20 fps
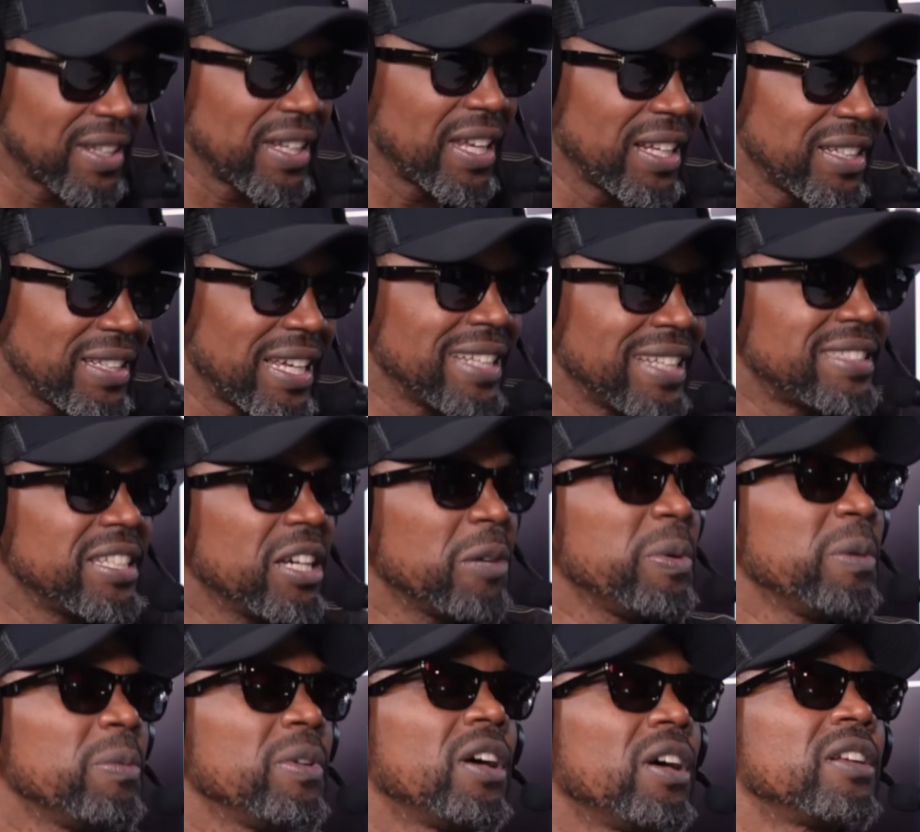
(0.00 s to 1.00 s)
I tell
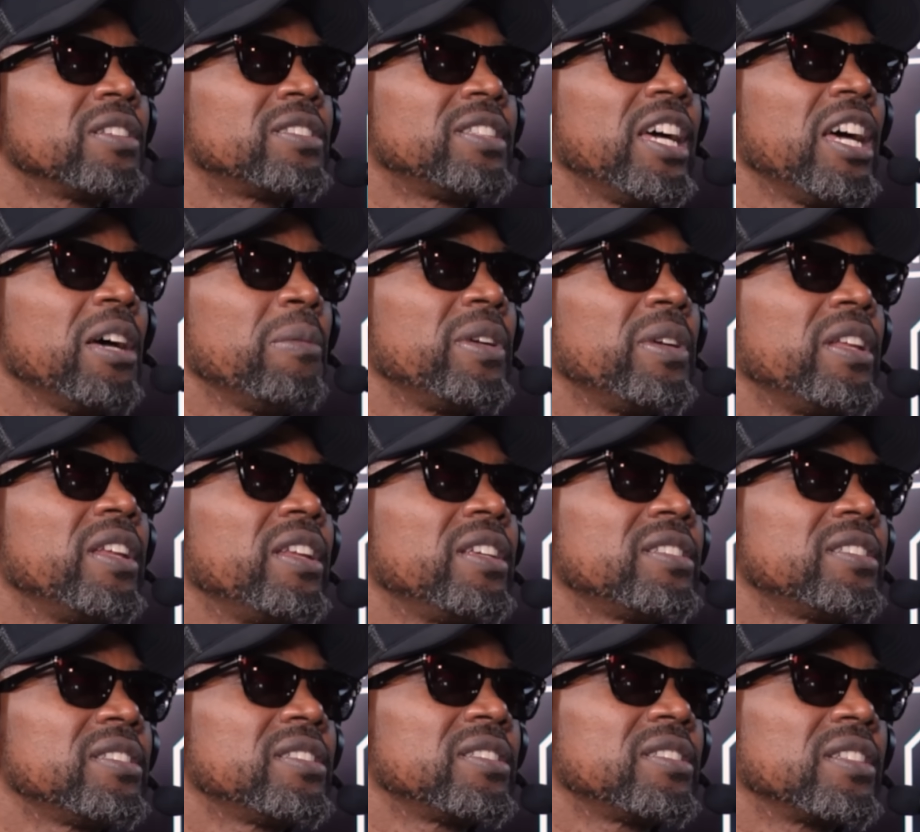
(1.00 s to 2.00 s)
people all the time, and
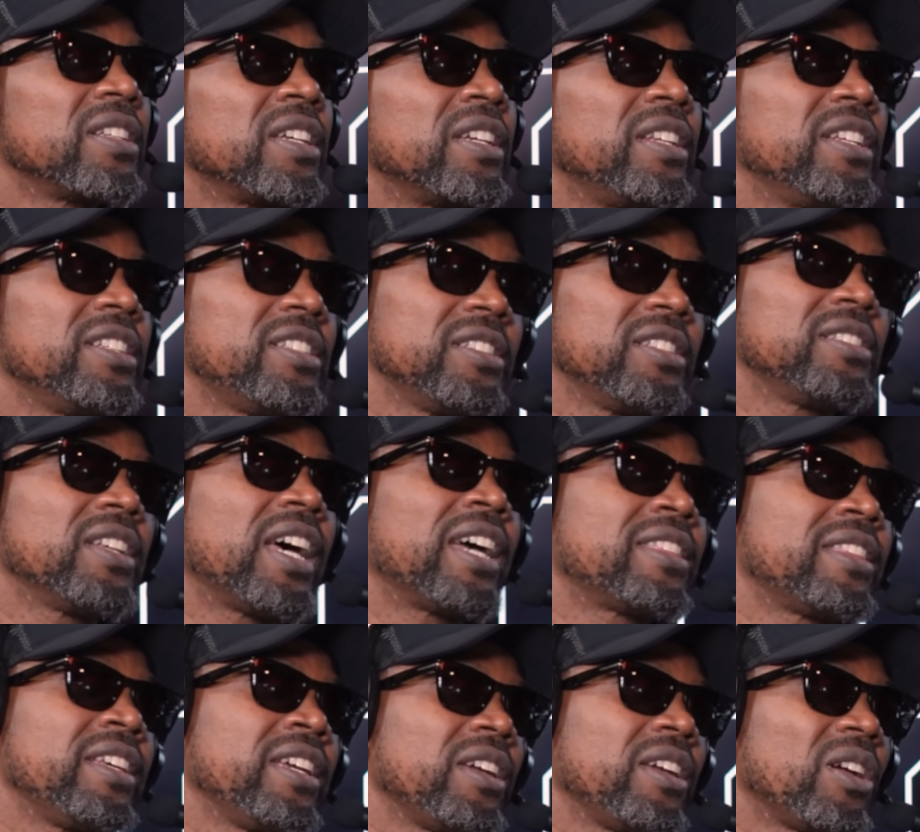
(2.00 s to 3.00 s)
this is I
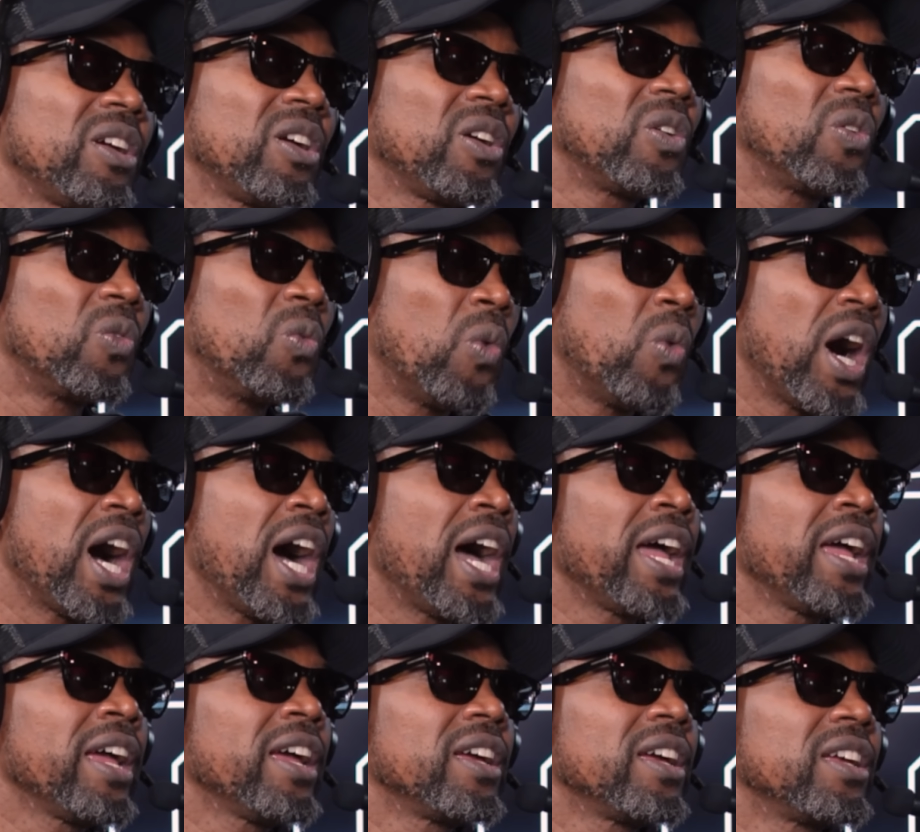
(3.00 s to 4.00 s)
think
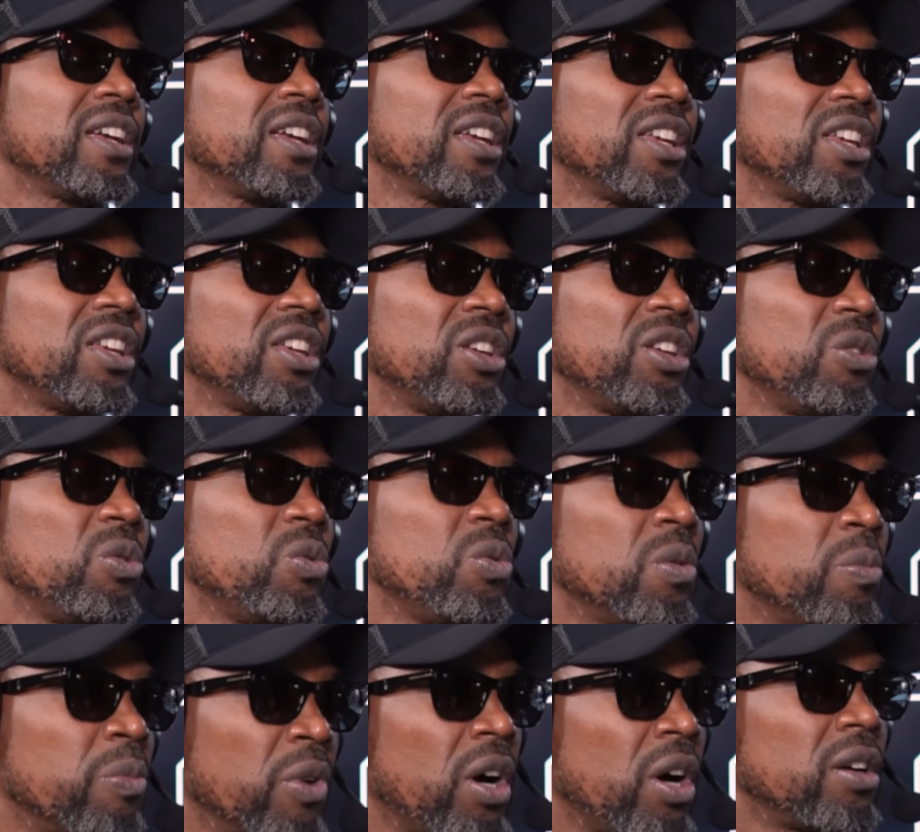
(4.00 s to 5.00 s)
why you were
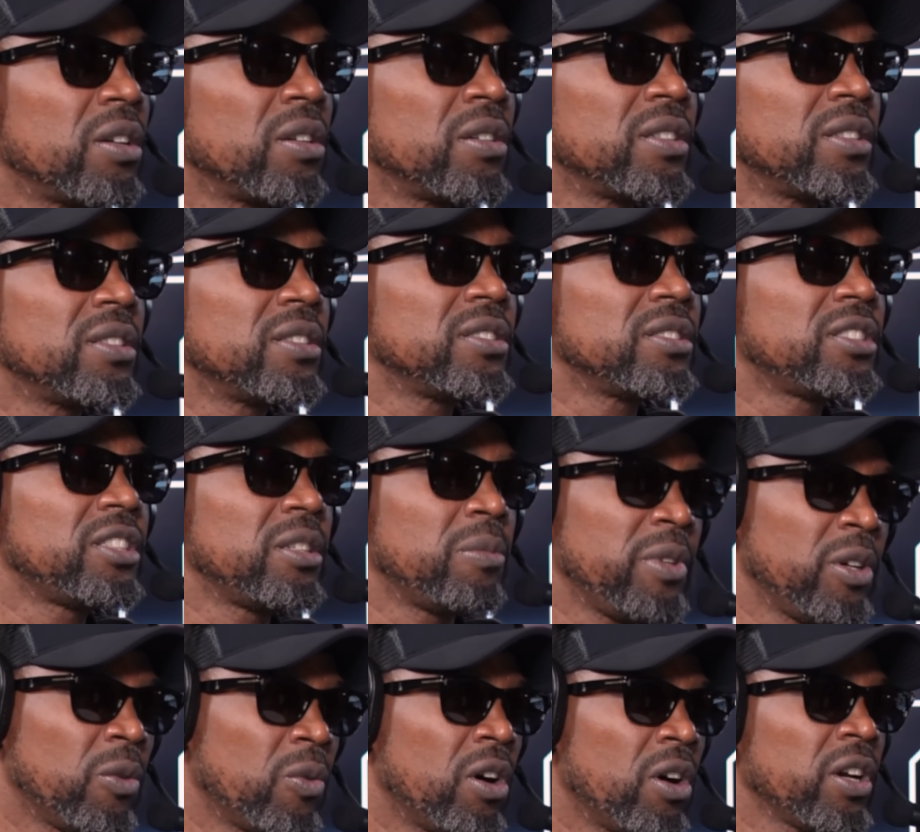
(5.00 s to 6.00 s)
brought to
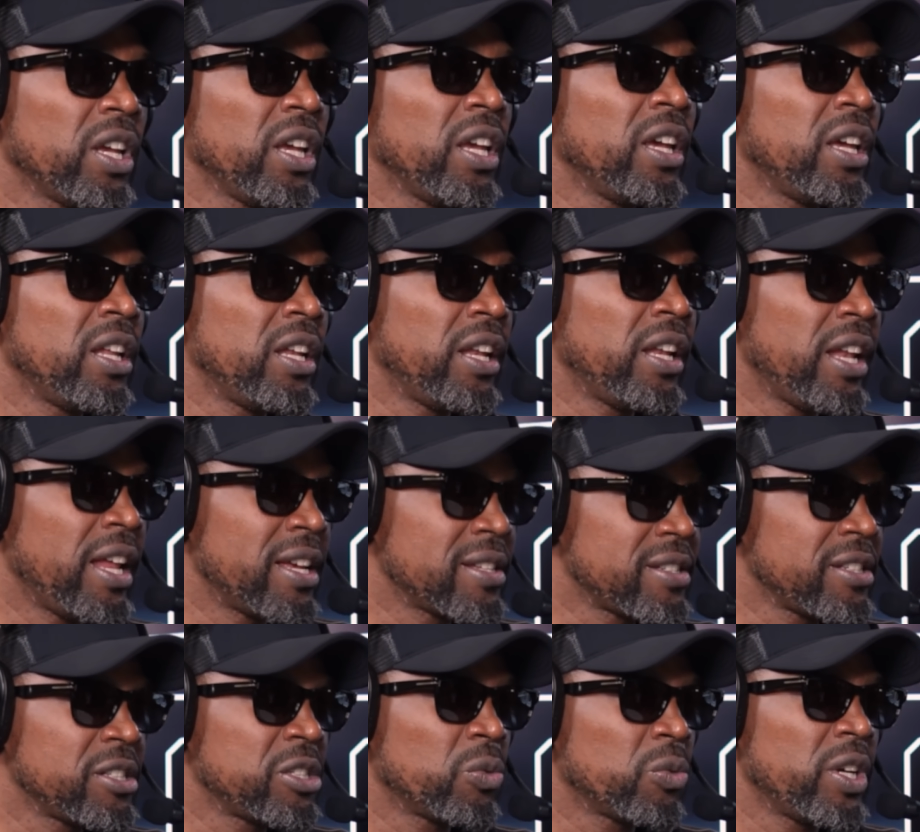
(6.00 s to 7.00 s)
Milwaukee and in that
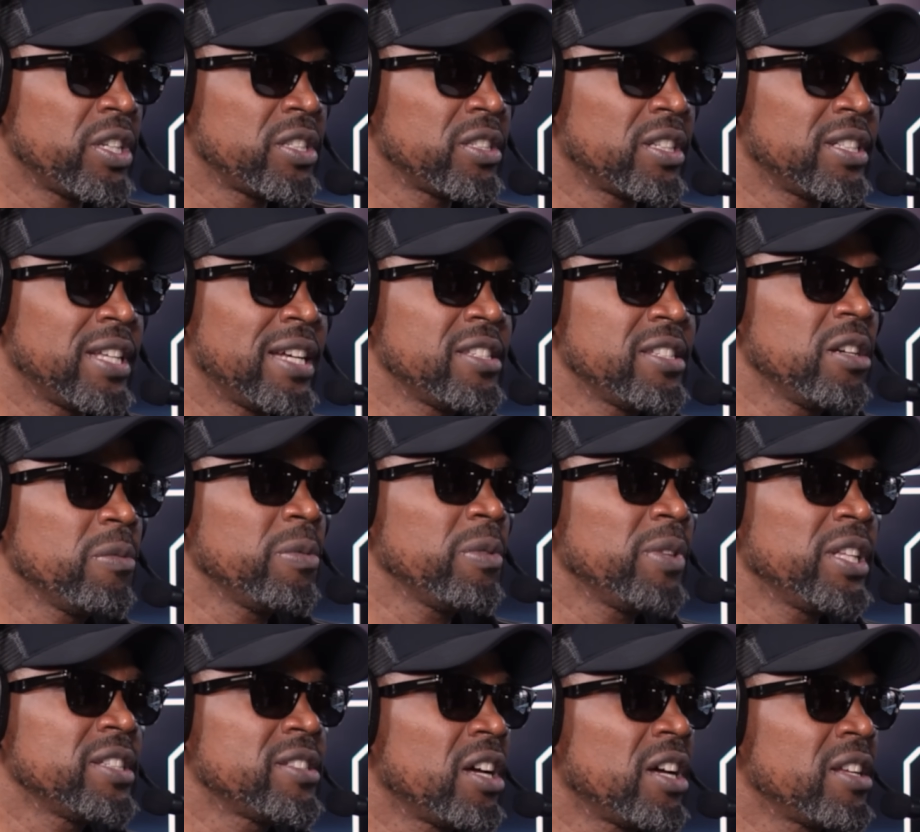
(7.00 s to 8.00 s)
situation, because I tell
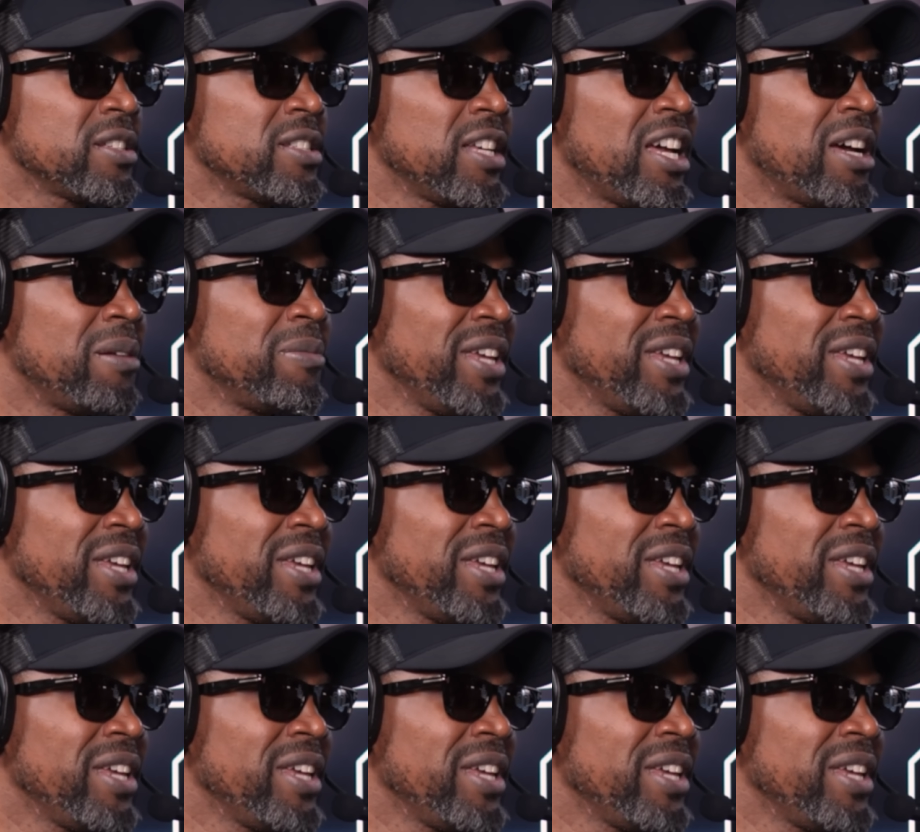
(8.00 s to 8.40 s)
people this all the time.